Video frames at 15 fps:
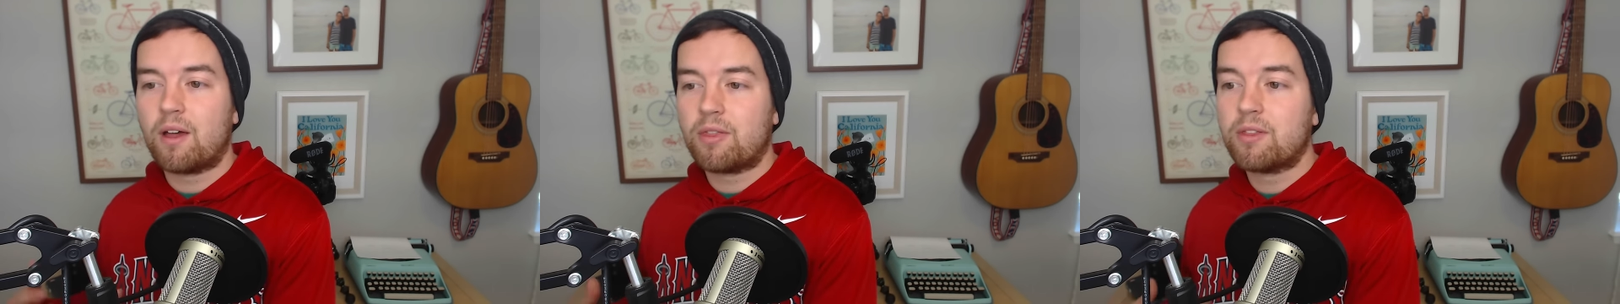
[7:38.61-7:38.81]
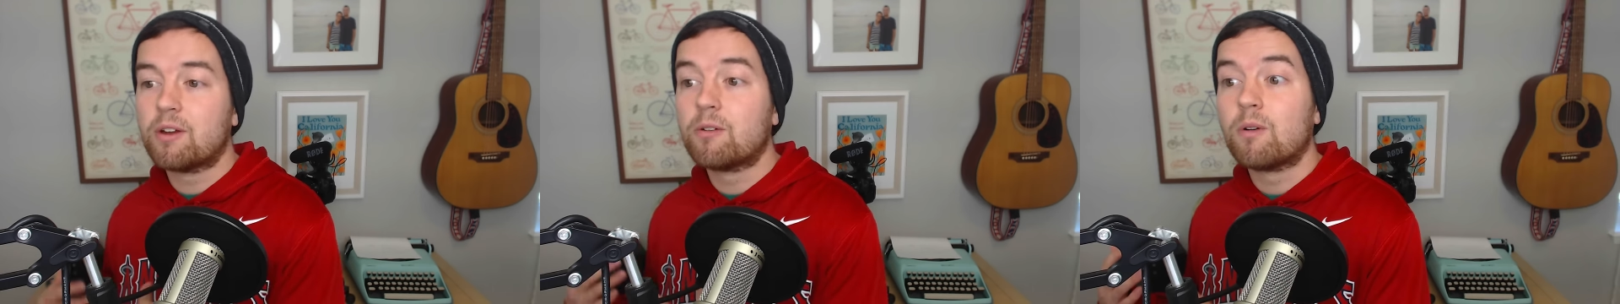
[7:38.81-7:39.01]

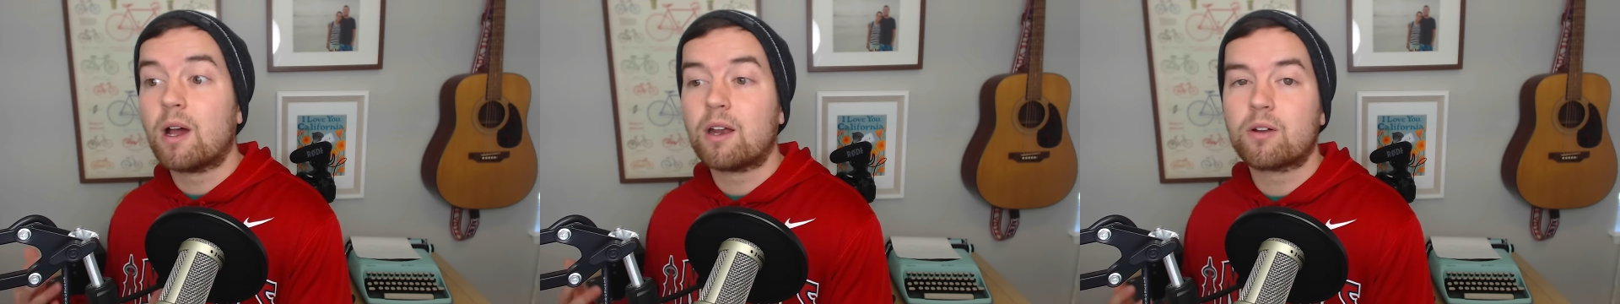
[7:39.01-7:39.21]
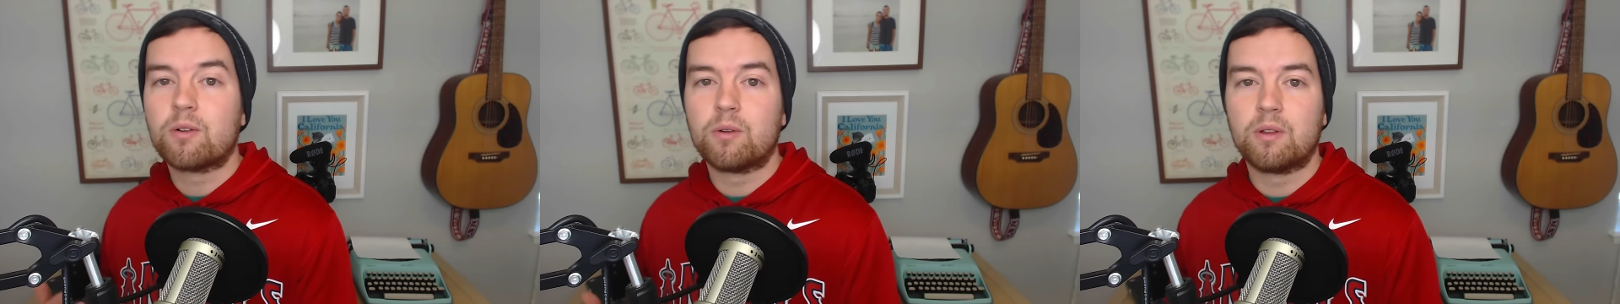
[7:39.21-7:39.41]

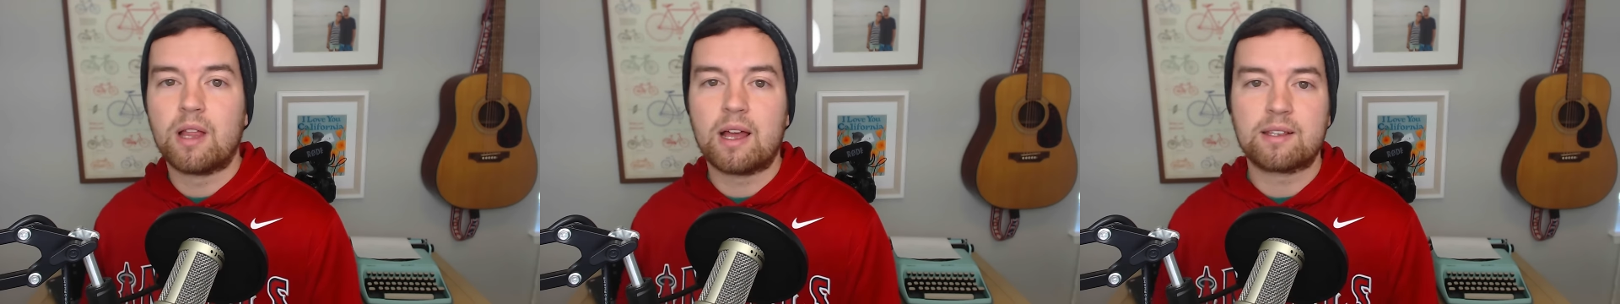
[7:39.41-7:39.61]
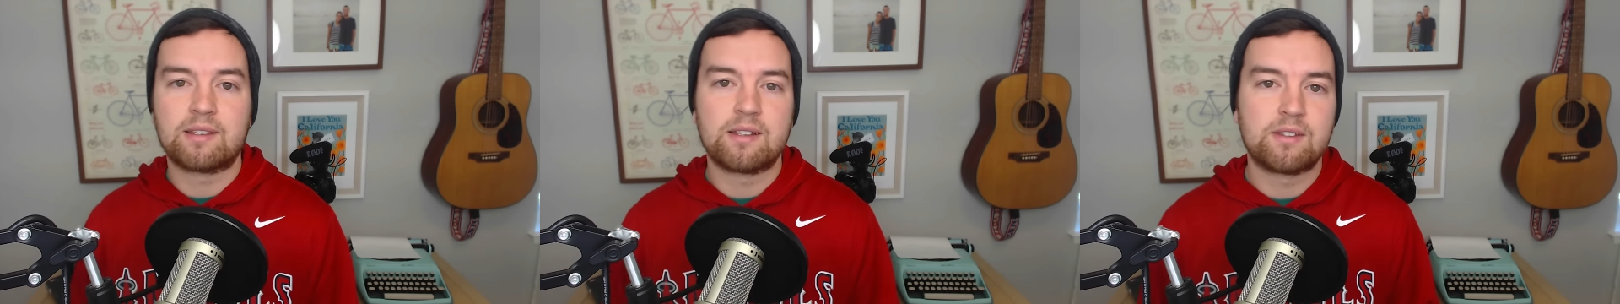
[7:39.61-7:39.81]
theoretical
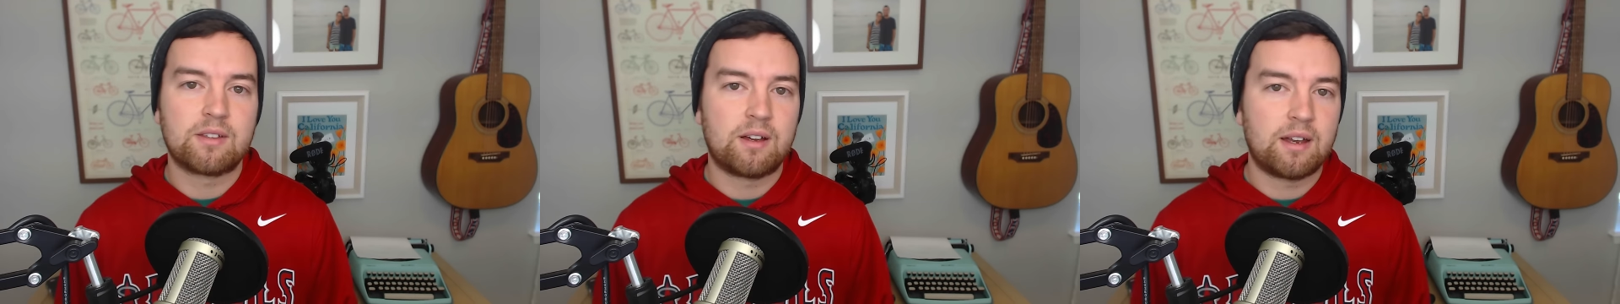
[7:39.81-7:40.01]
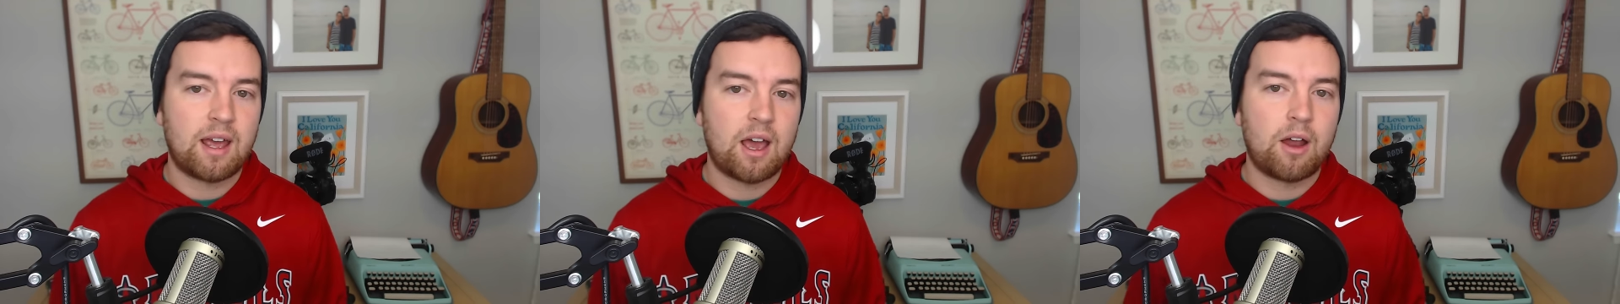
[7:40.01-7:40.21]
lessons
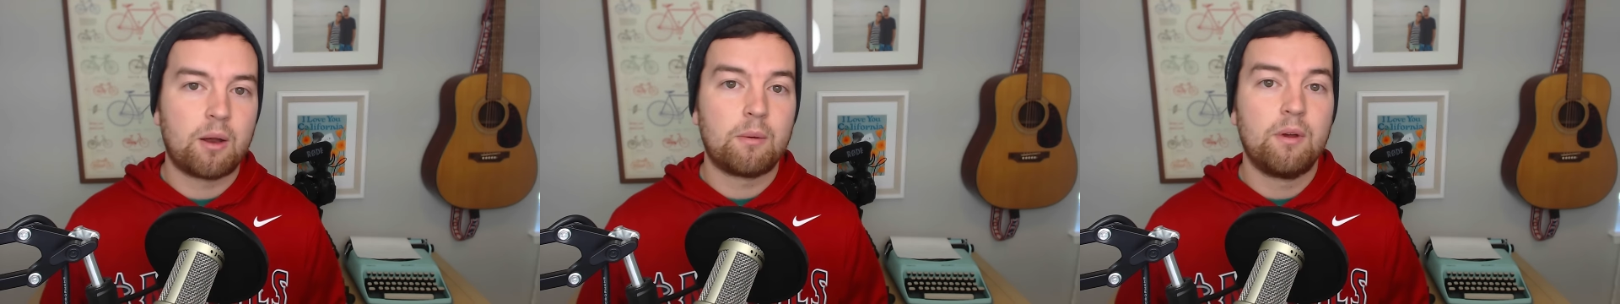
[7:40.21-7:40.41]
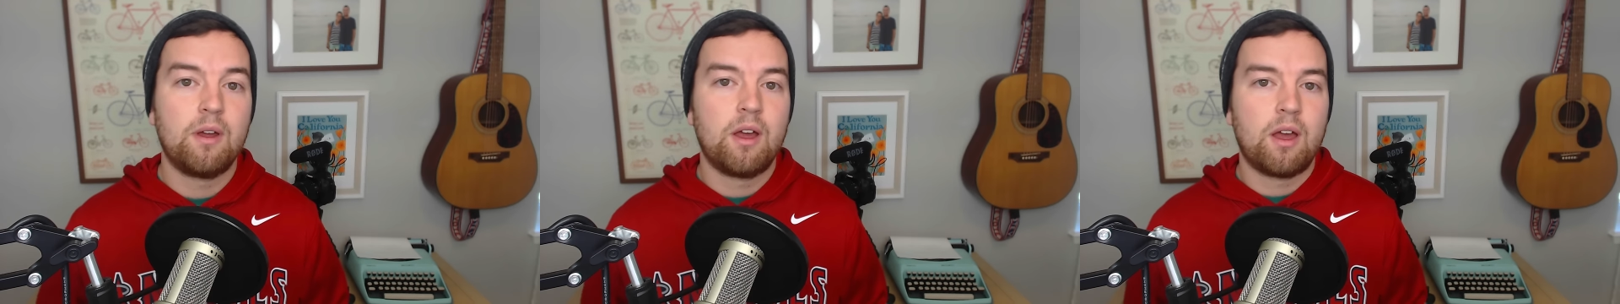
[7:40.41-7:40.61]
on how to